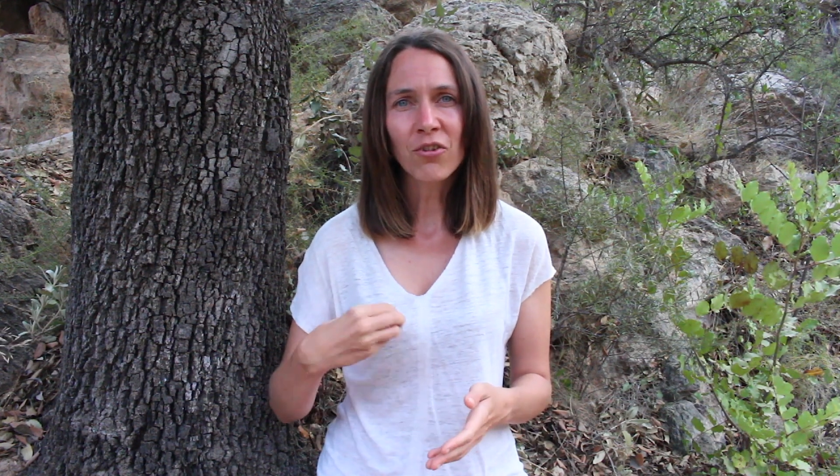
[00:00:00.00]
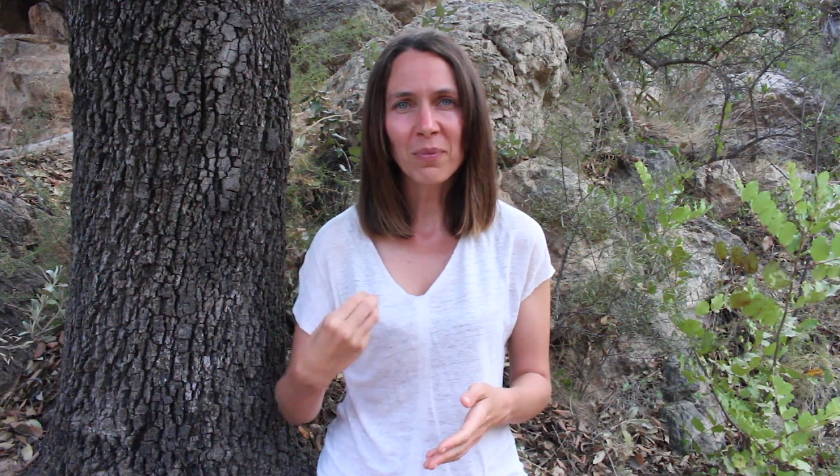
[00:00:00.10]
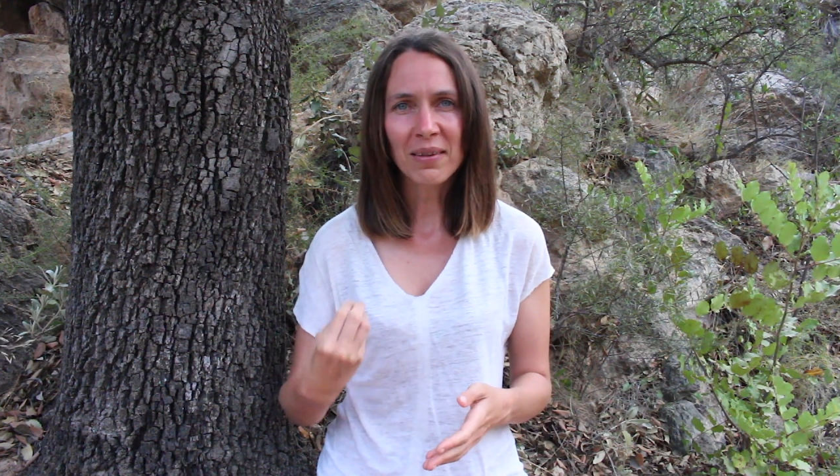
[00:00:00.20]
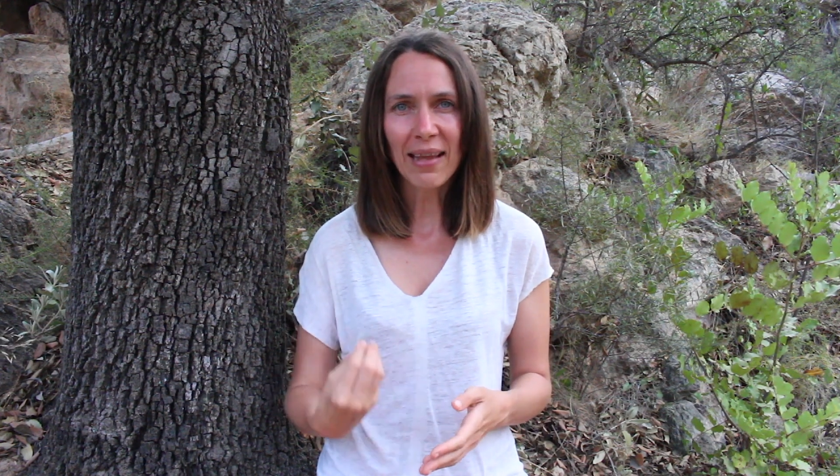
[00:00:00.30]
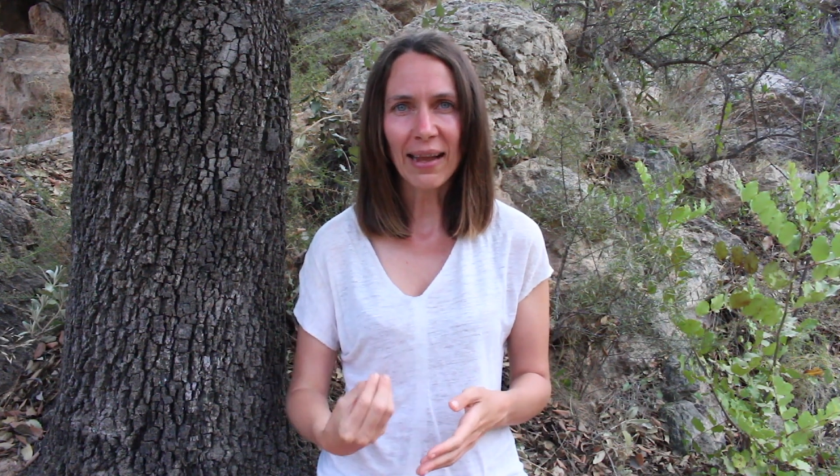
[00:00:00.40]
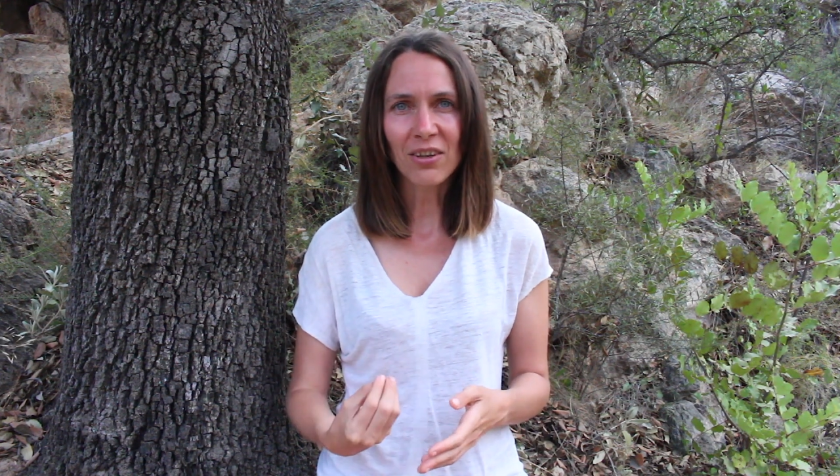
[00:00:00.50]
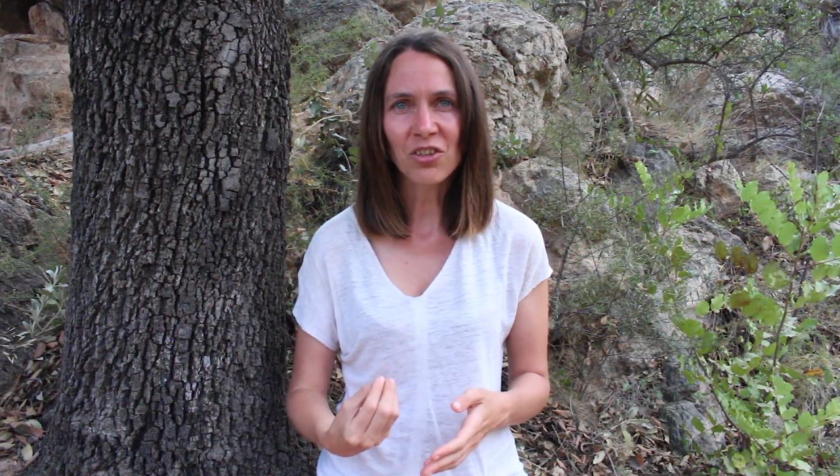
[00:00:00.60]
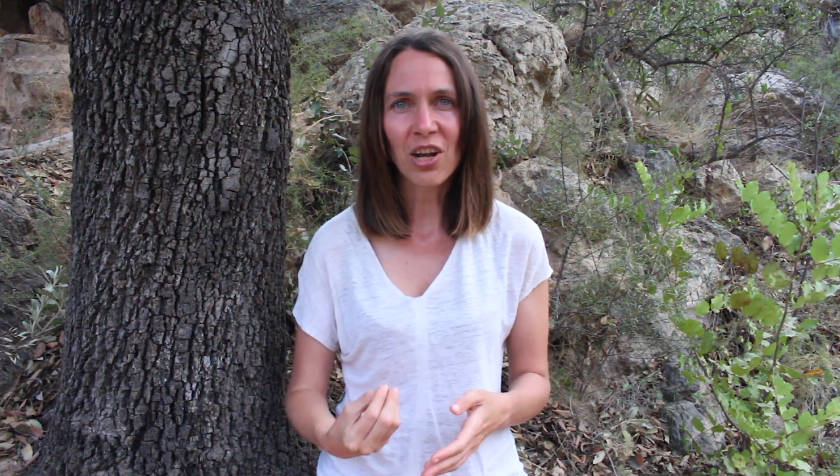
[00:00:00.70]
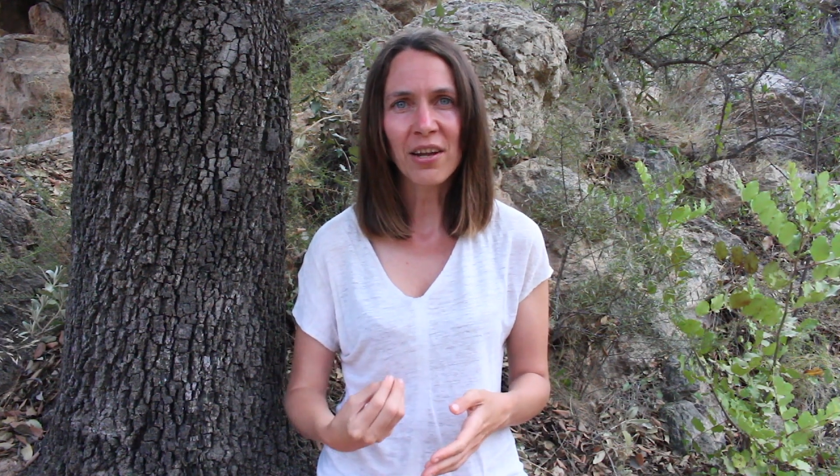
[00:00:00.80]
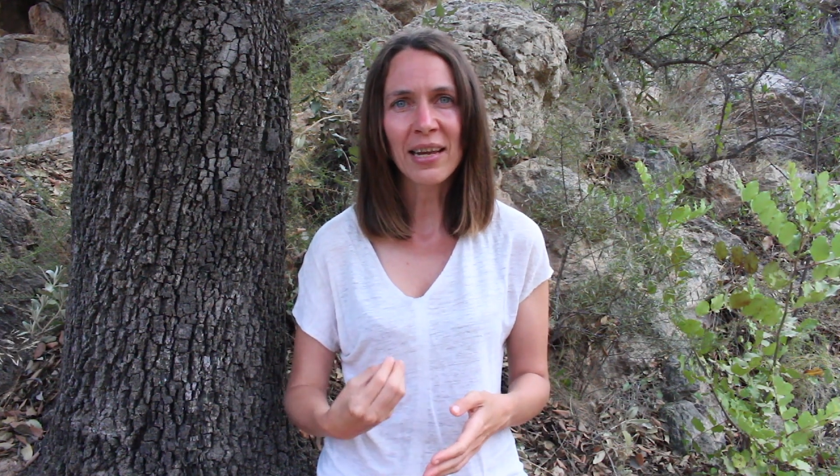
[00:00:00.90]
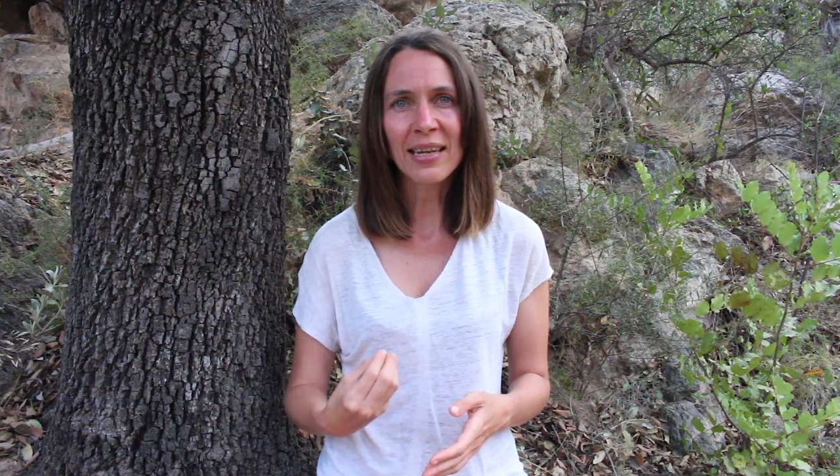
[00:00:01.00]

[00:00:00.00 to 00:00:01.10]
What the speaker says: from the second jhana